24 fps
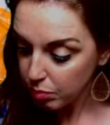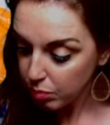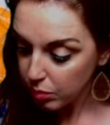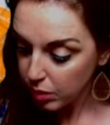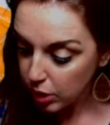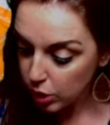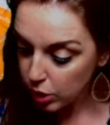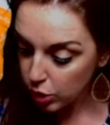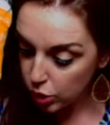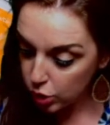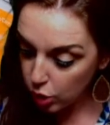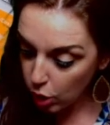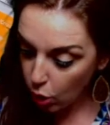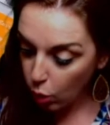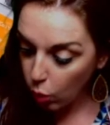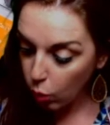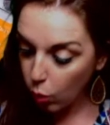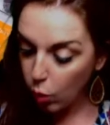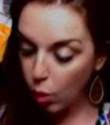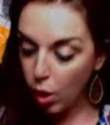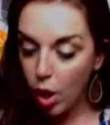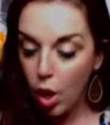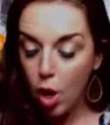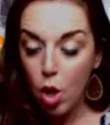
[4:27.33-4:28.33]
So
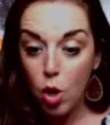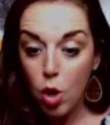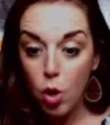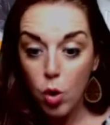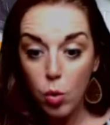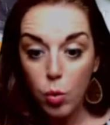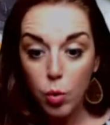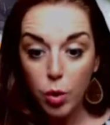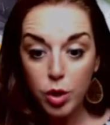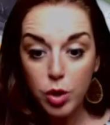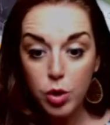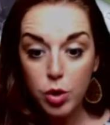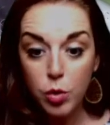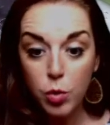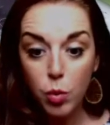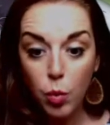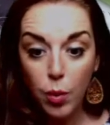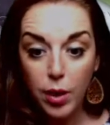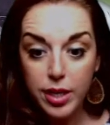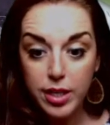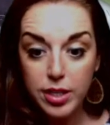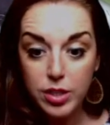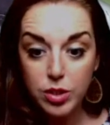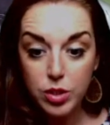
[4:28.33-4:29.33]
who are you
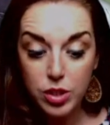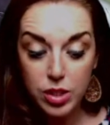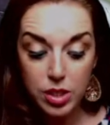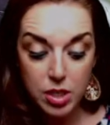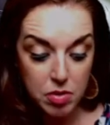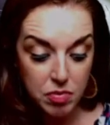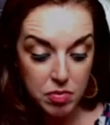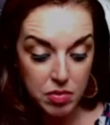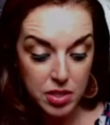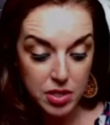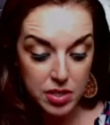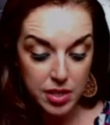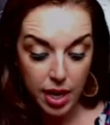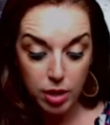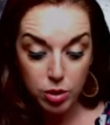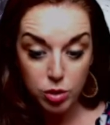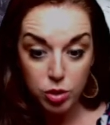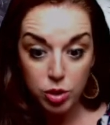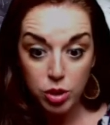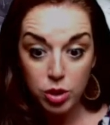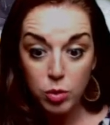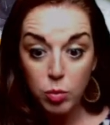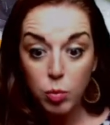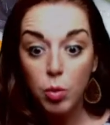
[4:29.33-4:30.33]
going to give these out
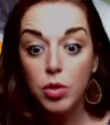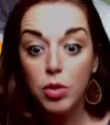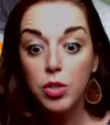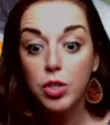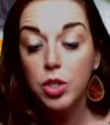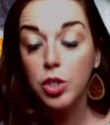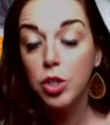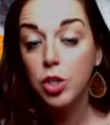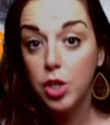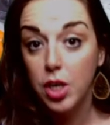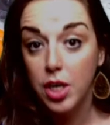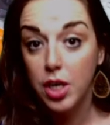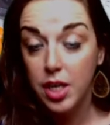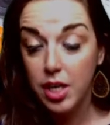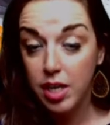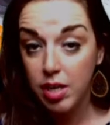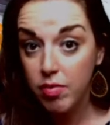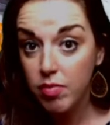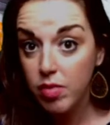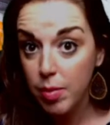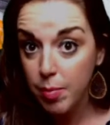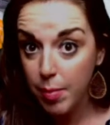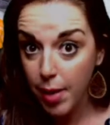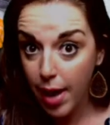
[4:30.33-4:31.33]
to? Well, you're going to give
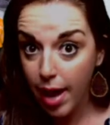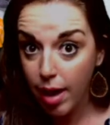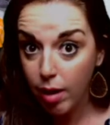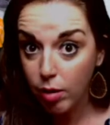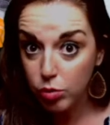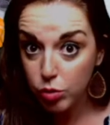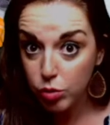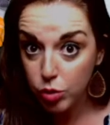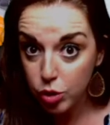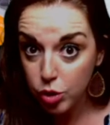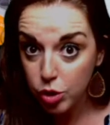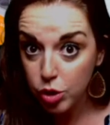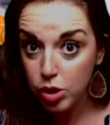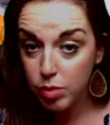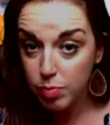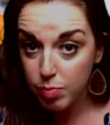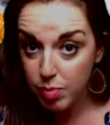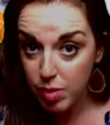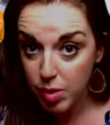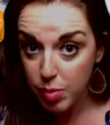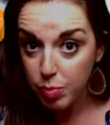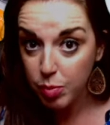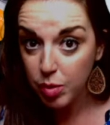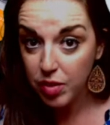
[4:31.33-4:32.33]
them out to the
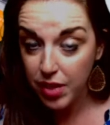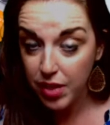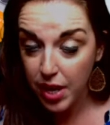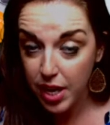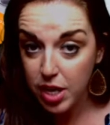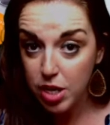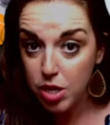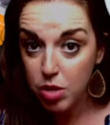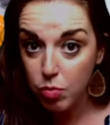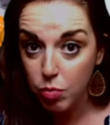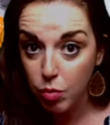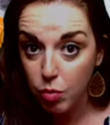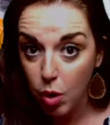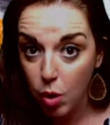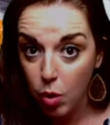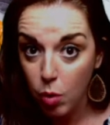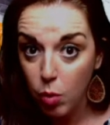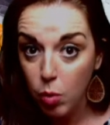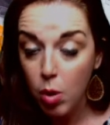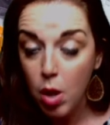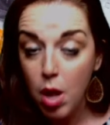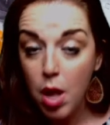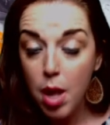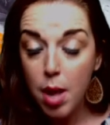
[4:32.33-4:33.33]
people that you
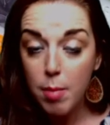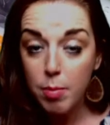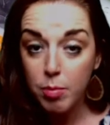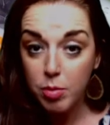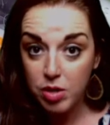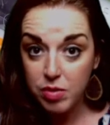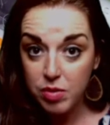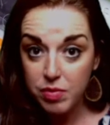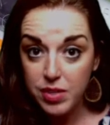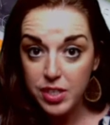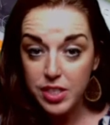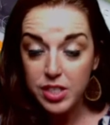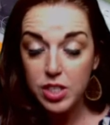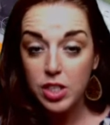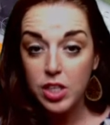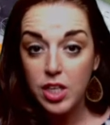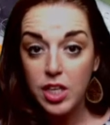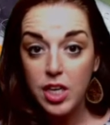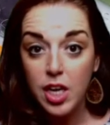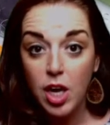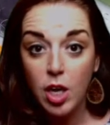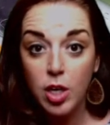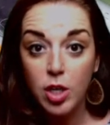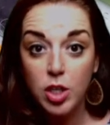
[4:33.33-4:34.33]
wrote previously
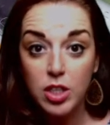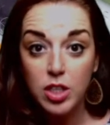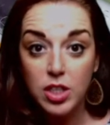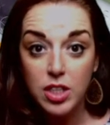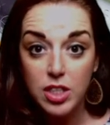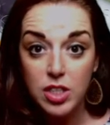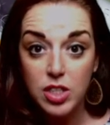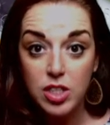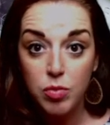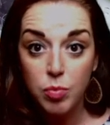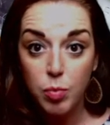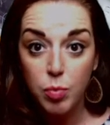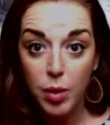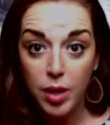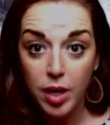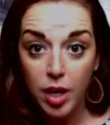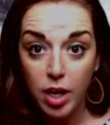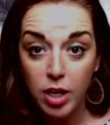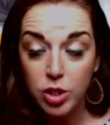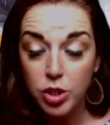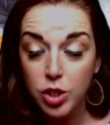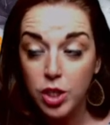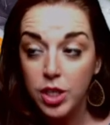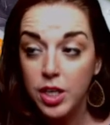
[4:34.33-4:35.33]
on your list of
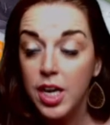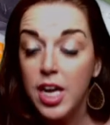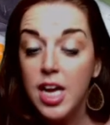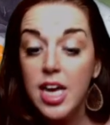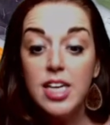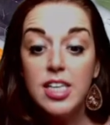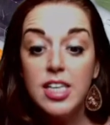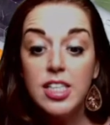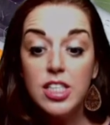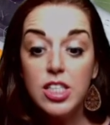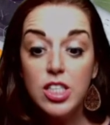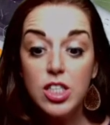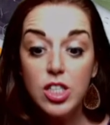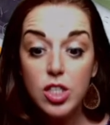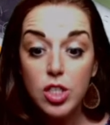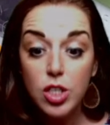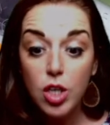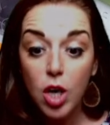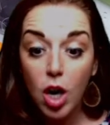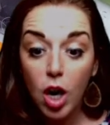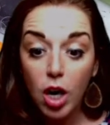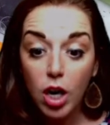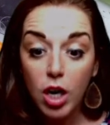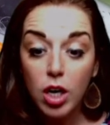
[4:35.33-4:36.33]
100.
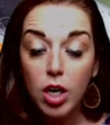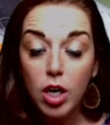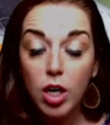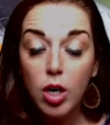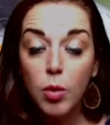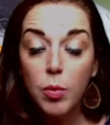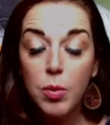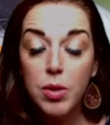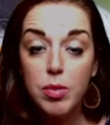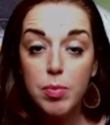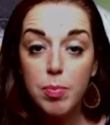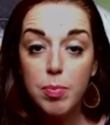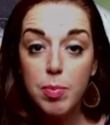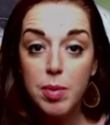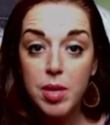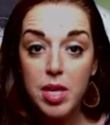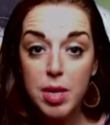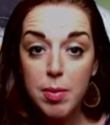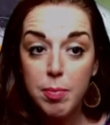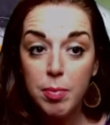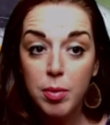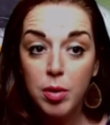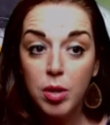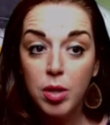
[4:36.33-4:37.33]
Start with
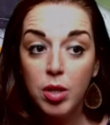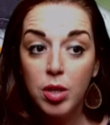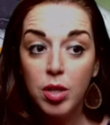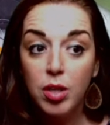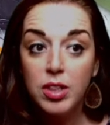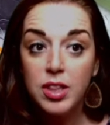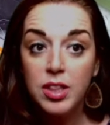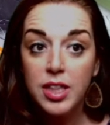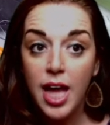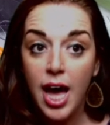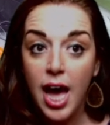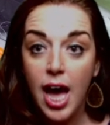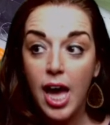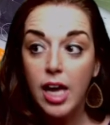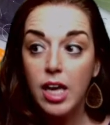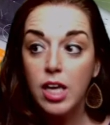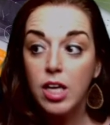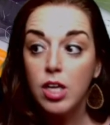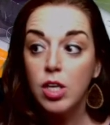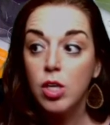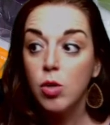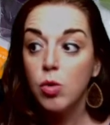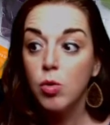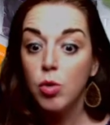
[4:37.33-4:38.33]
people that
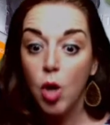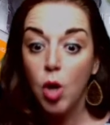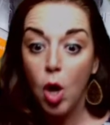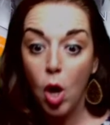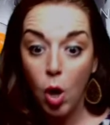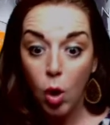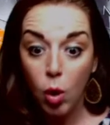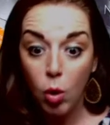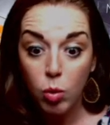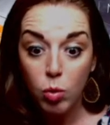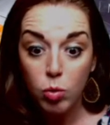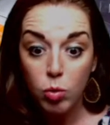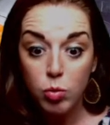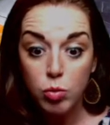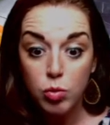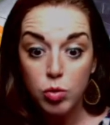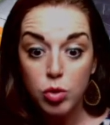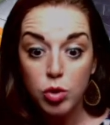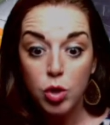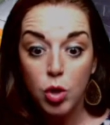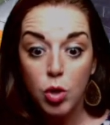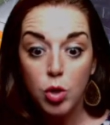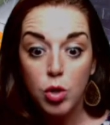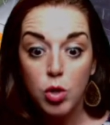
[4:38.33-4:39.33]
you know
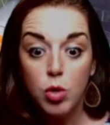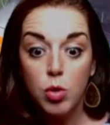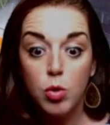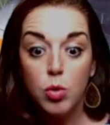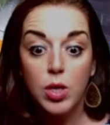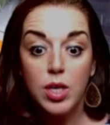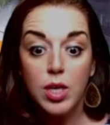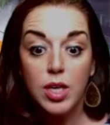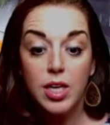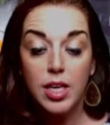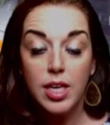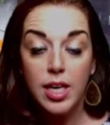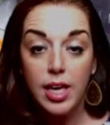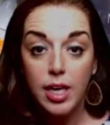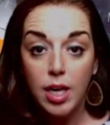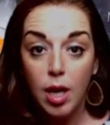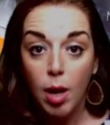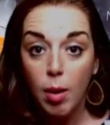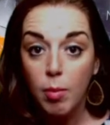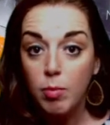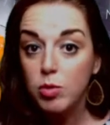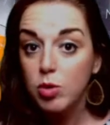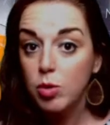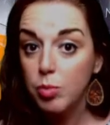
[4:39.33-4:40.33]
so you can get
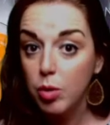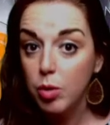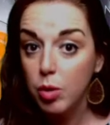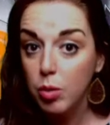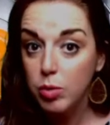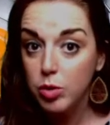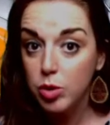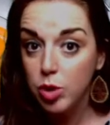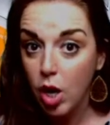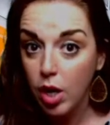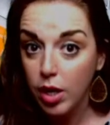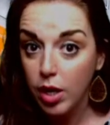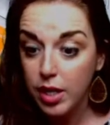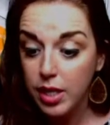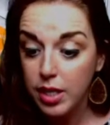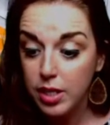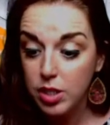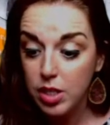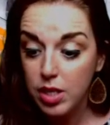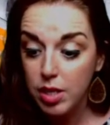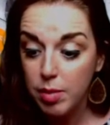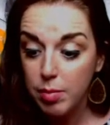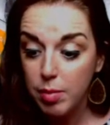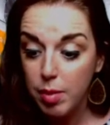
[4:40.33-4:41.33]
comfortable with talking to
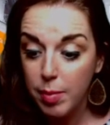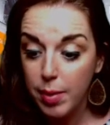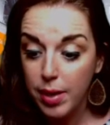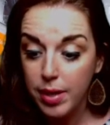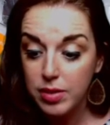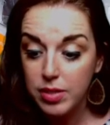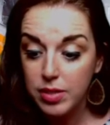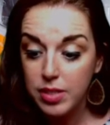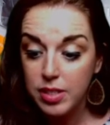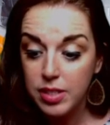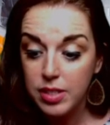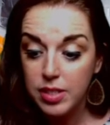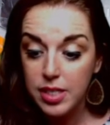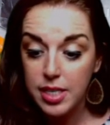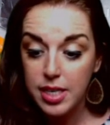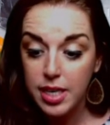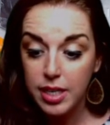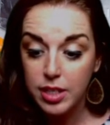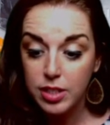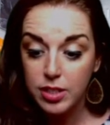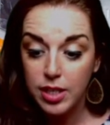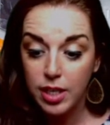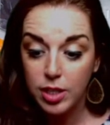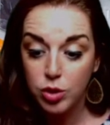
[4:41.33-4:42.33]
them about Cincy,
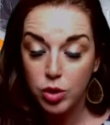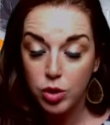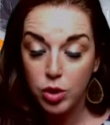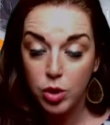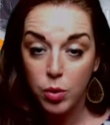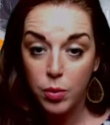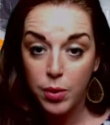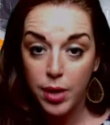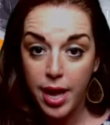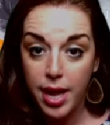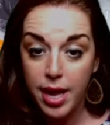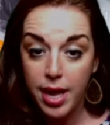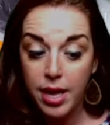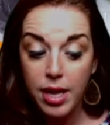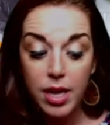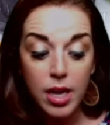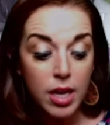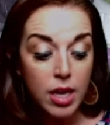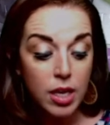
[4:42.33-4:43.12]
etc., okay?